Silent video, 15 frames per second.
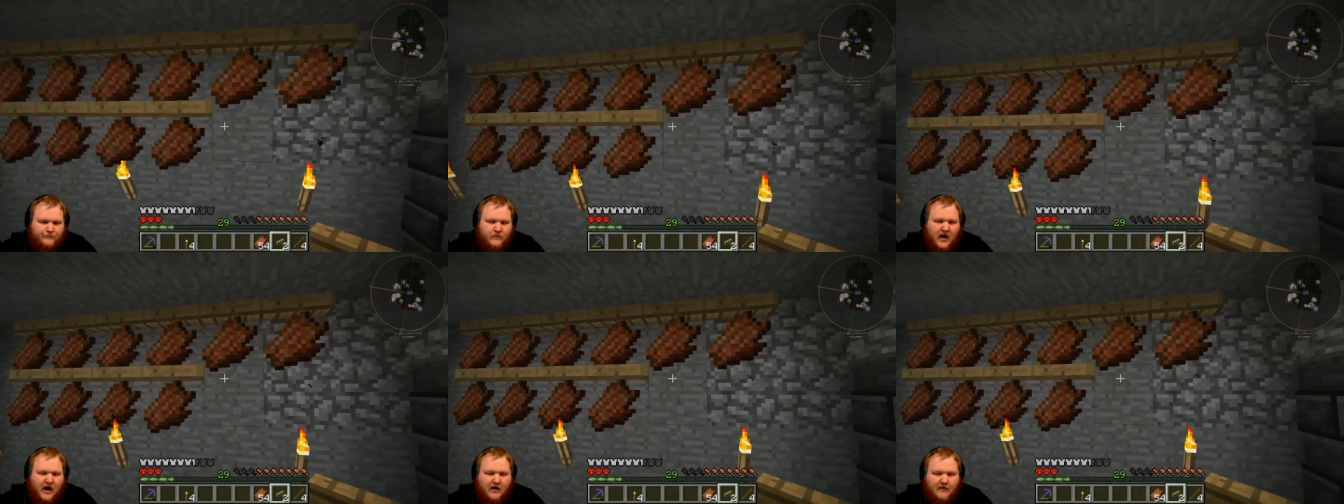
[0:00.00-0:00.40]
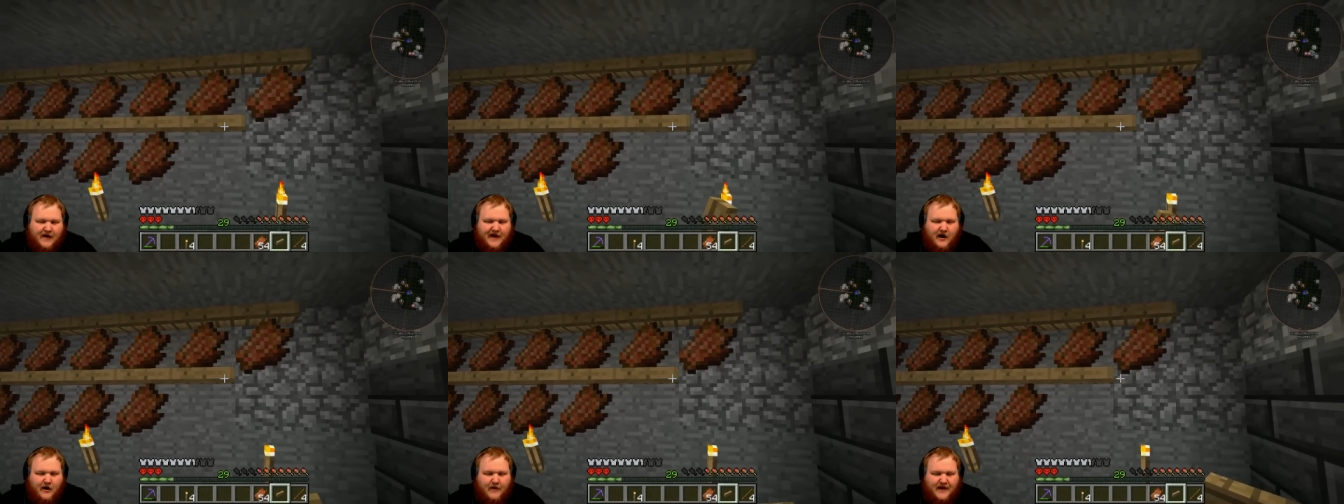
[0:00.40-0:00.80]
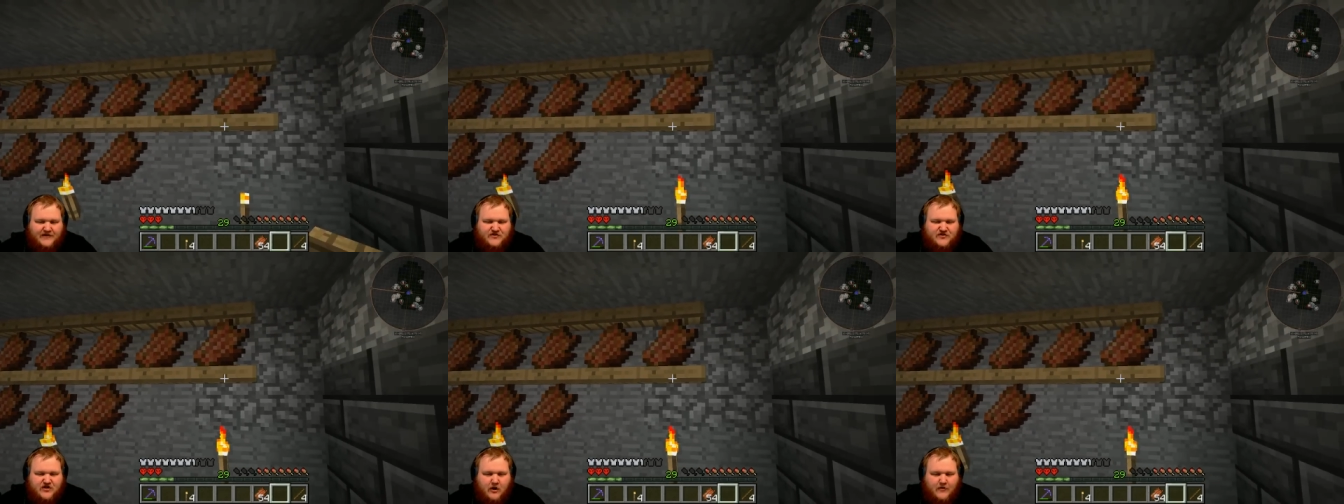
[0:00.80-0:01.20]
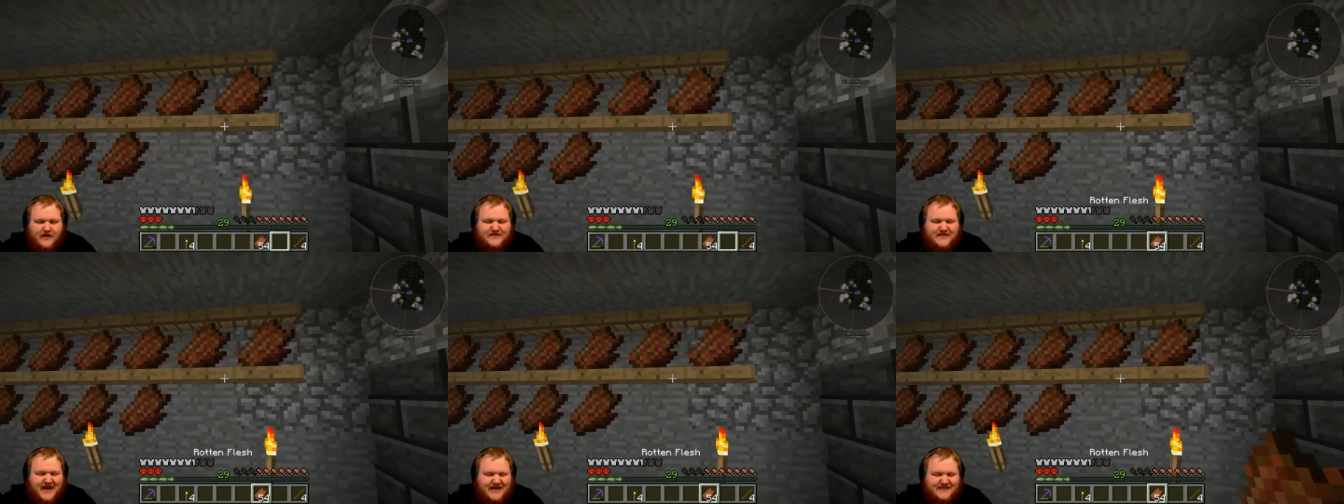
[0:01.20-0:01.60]
All right, all right. So it
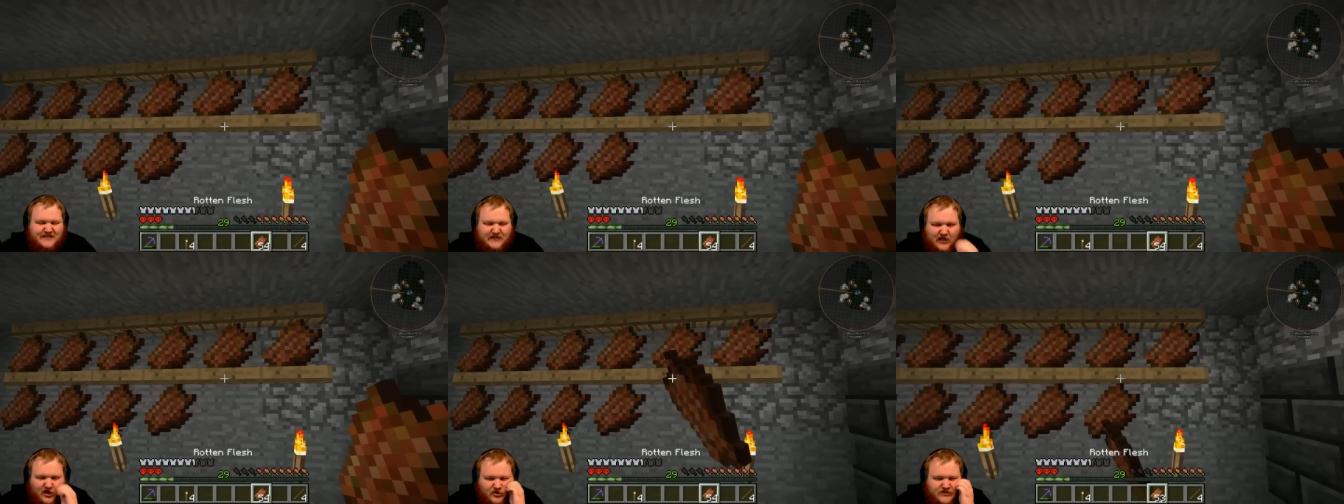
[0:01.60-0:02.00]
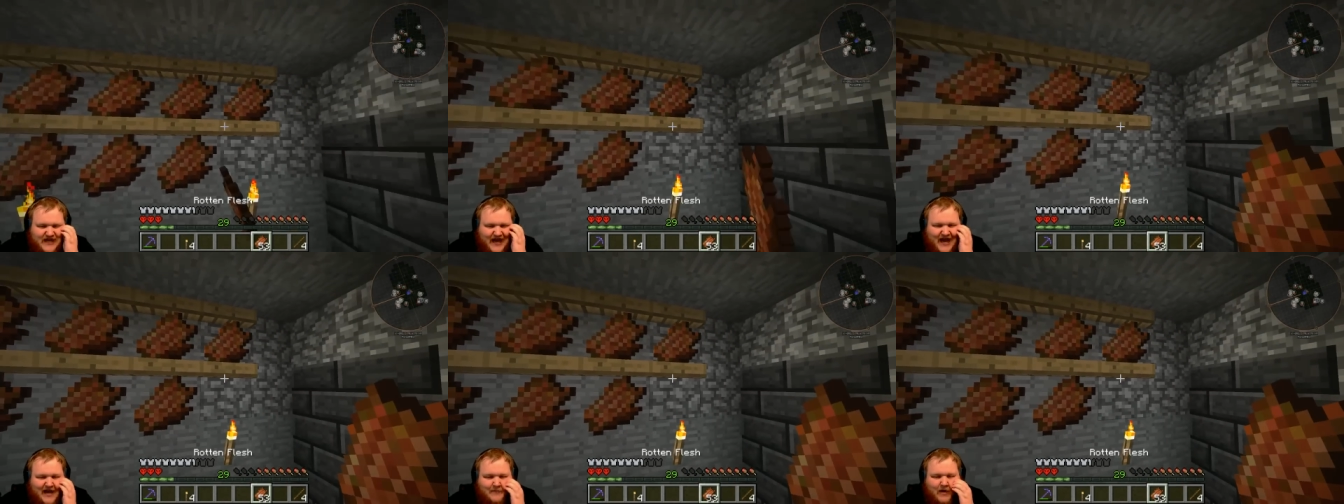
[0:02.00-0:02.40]
takes a little time.